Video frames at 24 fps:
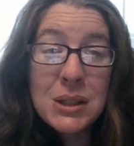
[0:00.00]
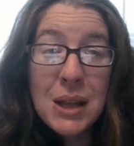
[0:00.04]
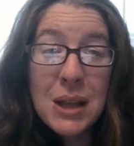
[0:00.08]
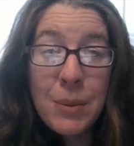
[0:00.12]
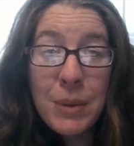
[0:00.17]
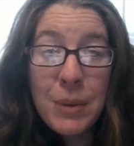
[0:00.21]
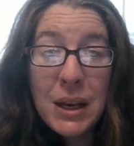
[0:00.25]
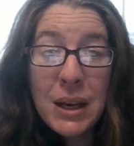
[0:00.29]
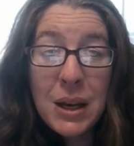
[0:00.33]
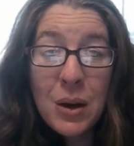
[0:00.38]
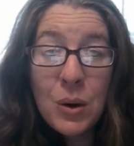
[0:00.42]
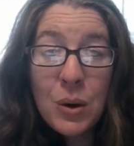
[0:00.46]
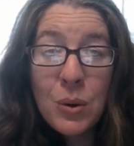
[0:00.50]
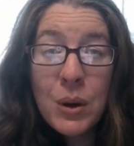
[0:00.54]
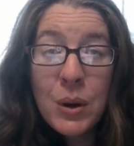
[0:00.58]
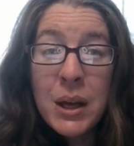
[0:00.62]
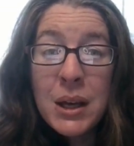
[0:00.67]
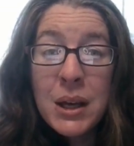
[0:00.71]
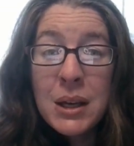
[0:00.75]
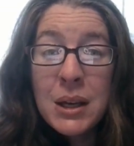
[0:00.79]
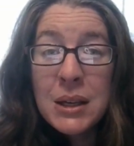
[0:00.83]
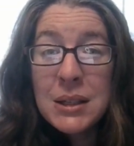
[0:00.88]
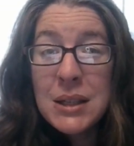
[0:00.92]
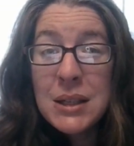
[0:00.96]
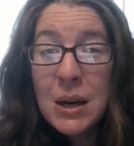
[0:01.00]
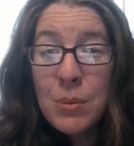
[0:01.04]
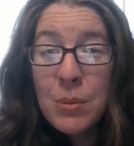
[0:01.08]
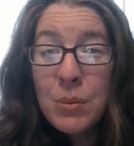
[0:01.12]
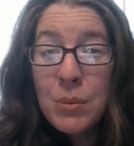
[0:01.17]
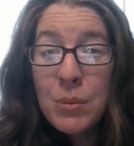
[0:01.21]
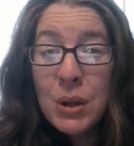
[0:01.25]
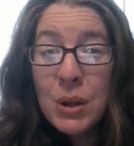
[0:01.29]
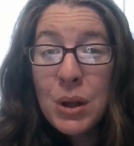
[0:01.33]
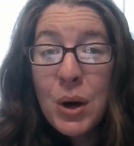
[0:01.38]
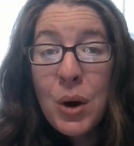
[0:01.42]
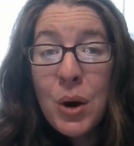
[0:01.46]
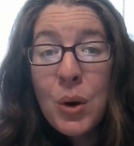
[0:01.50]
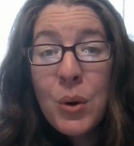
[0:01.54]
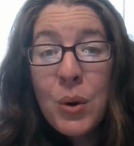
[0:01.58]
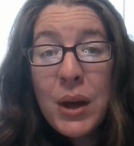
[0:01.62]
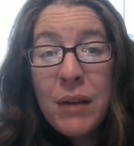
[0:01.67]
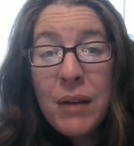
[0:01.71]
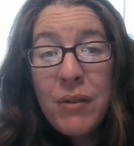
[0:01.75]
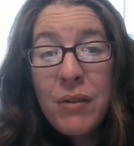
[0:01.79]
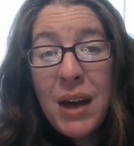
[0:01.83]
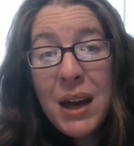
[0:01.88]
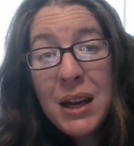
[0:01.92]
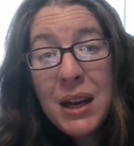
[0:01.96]
Let me know down below
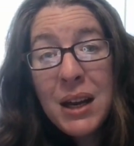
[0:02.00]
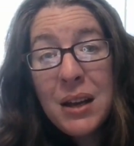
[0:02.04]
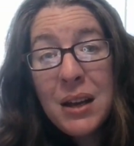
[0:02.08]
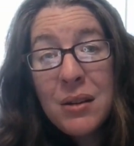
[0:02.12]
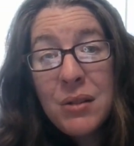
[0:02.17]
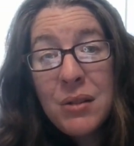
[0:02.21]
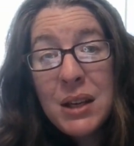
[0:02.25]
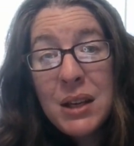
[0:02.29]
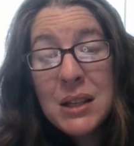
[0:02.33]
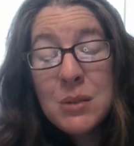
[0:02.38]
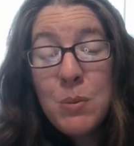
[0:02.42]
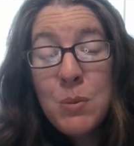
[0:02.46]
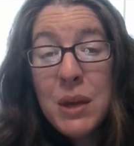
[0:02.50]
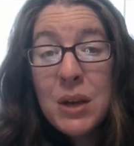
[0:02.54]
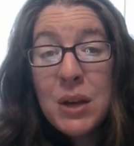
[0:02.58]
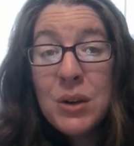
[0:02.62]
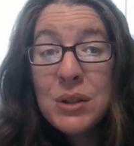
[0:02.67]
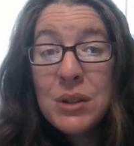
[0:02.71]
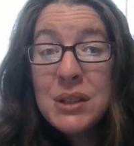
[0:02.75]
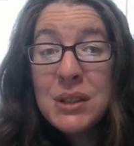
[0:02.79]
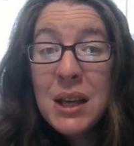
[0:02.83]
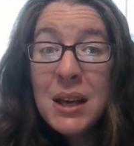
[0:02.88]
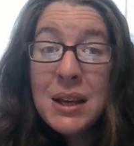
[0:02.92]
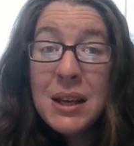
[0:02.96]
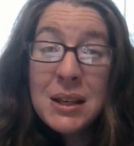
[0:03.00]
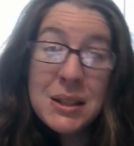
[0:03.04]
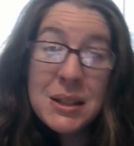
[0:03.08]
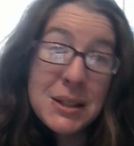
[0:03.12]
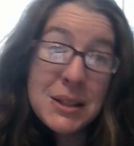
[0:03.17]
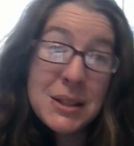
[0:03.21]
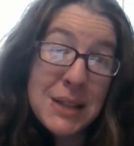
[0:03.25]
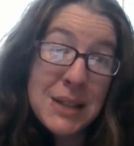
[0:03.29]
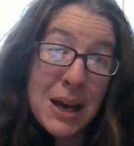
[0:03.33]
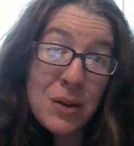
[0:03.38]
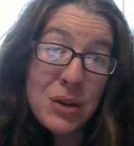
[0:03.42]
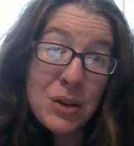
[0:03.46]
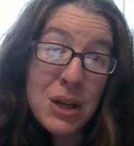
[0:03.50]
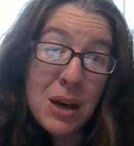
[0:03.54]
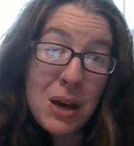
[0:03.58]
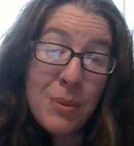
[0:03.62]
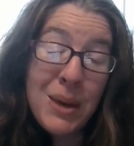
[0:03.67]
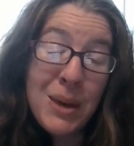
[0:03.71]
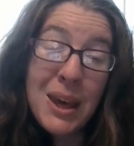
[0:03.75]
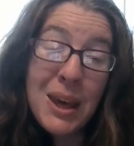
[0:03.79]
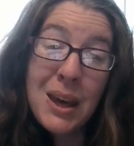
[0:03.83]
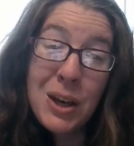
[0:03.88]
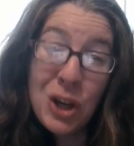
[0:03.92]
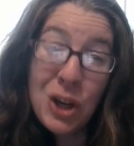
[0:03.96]
if any of these meals sound
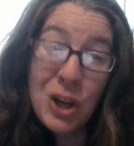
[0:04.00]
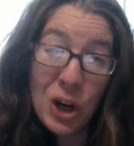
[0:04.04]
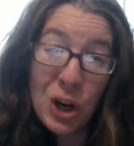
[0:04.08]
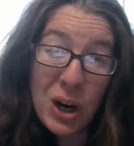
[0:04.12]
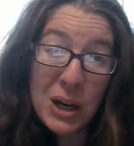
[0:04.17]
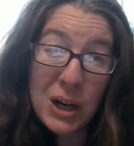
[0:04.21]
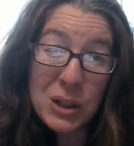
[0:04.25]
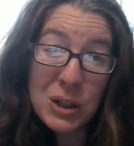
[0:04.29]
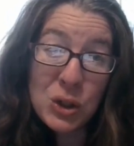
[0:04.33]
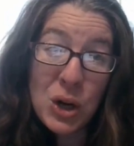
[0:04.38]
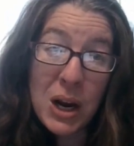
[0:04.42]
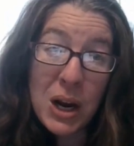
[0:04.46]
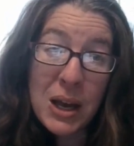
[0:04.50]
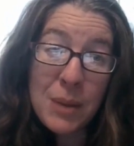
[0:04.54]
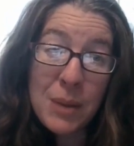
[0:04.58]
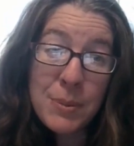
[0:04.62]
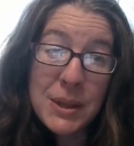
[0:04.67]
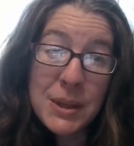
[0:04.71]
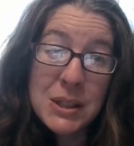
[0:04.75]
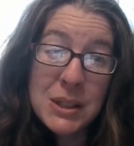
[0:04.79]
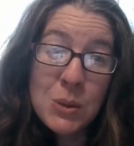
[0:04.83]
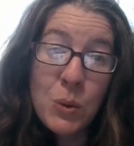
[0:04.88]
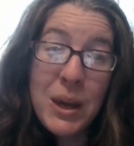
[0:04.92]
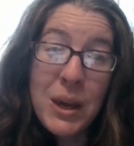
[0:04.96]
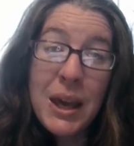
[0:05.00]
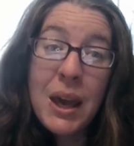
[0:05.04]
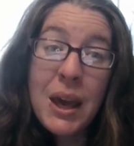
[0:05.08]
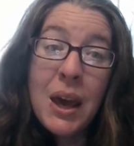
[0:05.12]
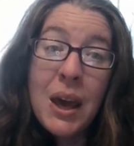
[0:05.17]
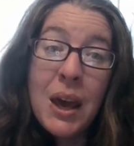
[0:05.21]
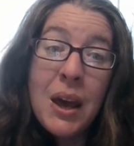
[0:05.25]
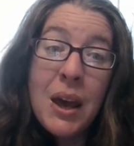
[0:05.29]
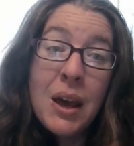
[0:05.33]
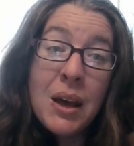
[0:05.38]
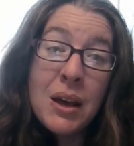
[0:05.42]
yummy and you're going to try them this week.